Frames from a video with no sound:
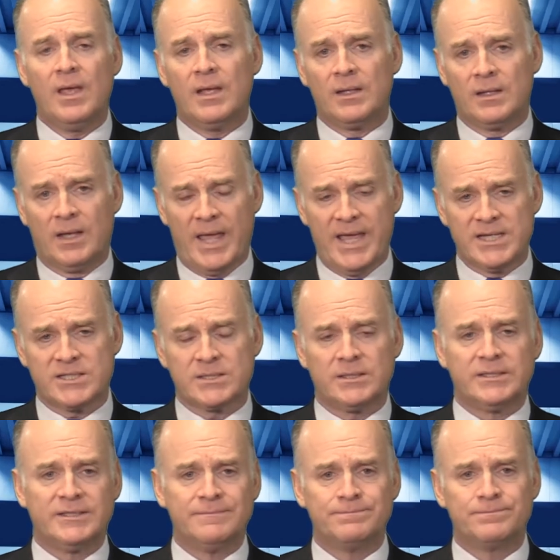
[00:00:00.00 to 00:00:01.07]

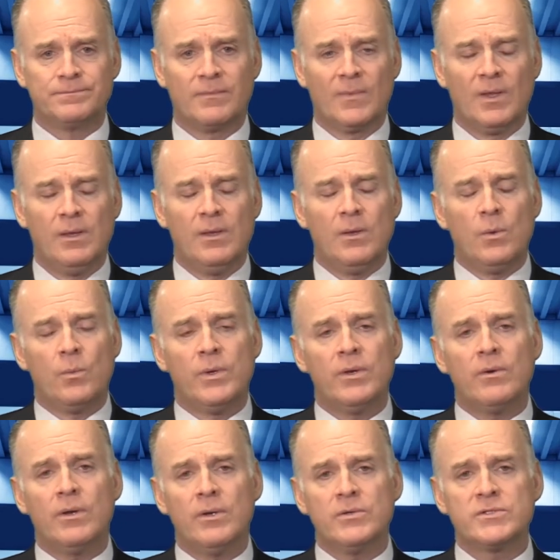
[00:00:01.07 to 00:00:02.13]
Lastly, we
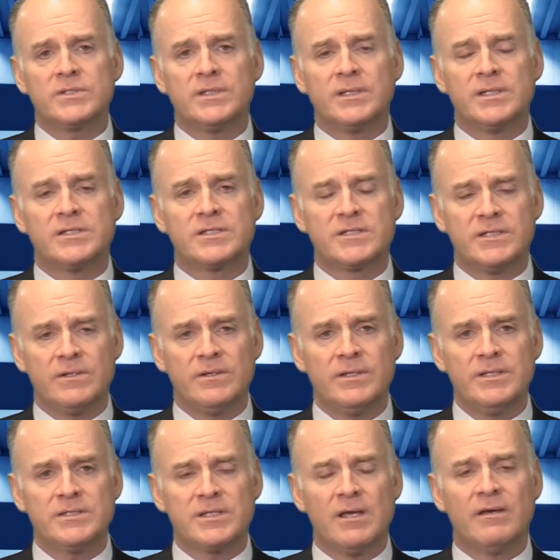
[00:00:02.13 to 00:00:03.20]
are hosting a
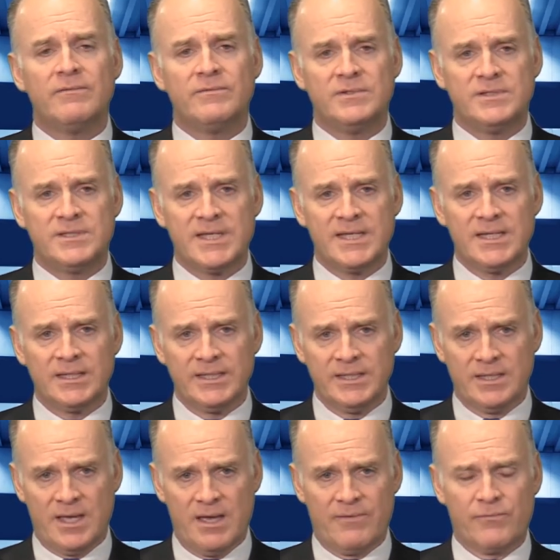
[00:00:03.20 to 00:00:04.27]
series of daily
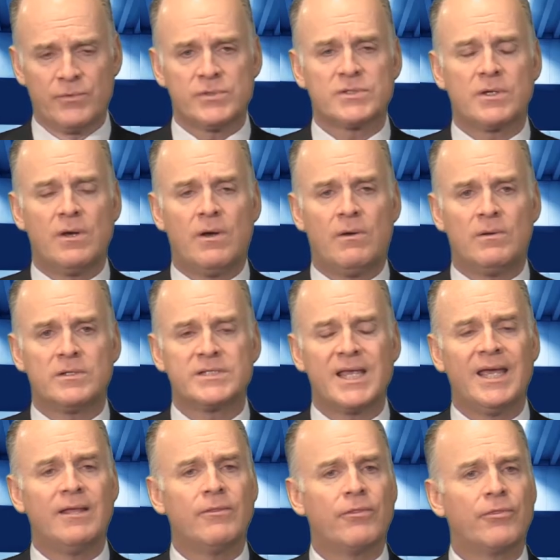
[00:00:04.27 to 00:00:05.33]
conference calls
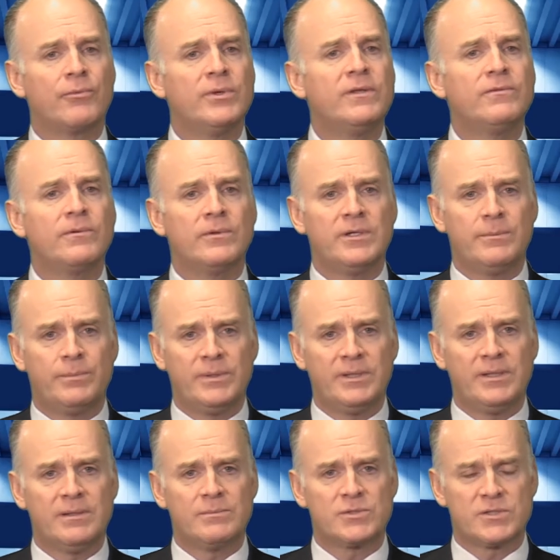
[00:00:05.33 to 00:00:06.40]
at 3:30
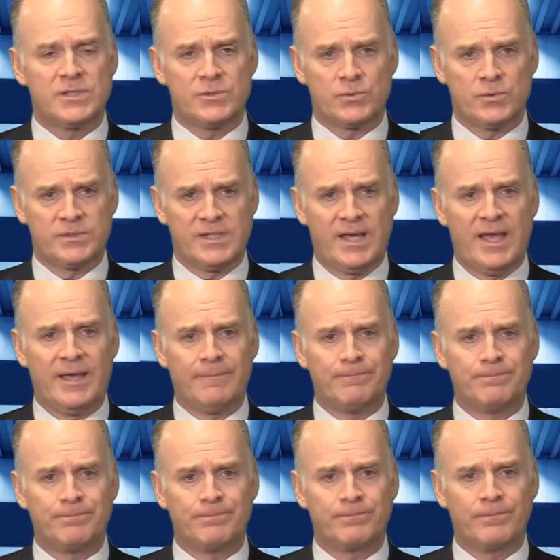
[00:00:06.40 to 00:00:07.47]
p.m. Central Time.
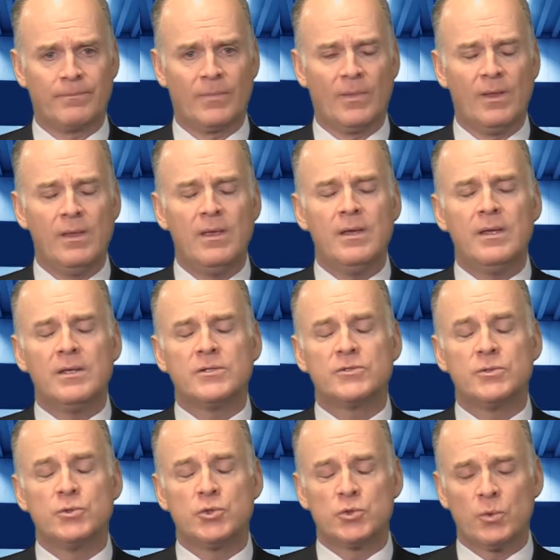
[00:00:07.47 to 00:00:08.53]

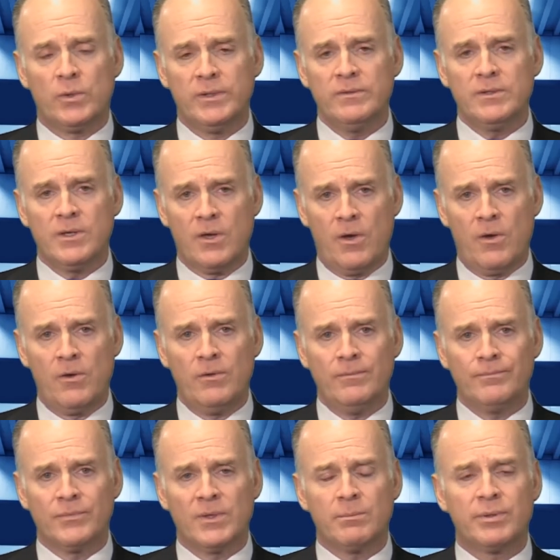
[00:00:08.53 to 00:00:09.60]
To join the
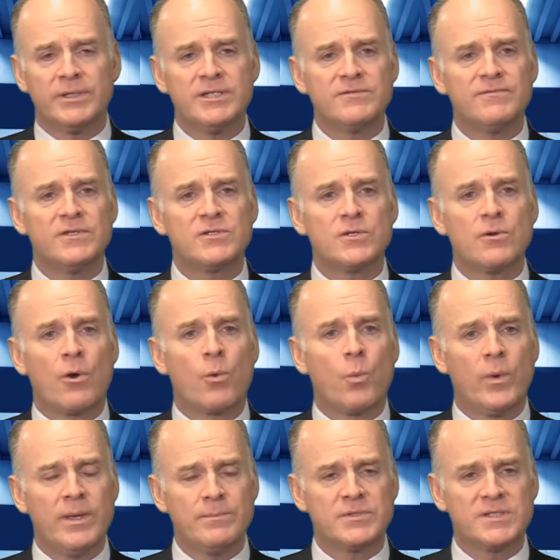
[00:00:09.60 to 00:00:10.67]
call, please visit our
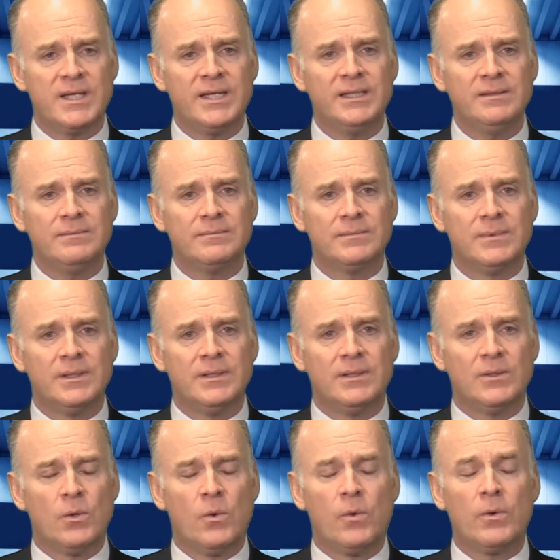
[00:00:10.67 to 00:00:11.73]
website
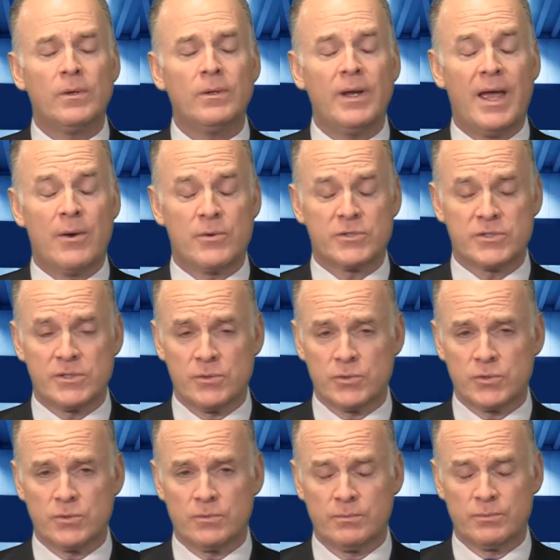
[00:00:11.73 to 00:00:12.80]
or our
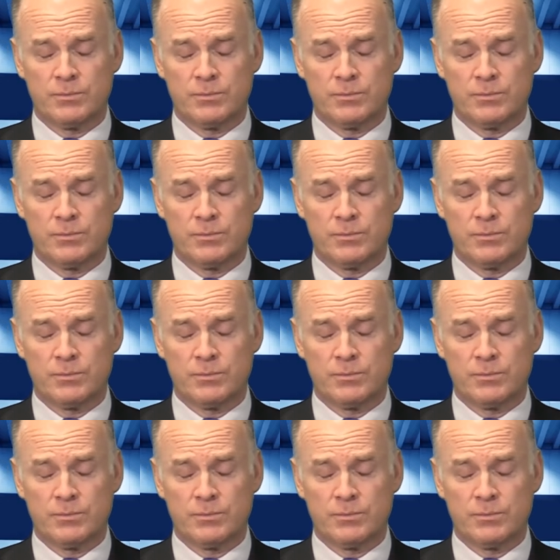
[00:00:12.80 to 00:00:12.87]
social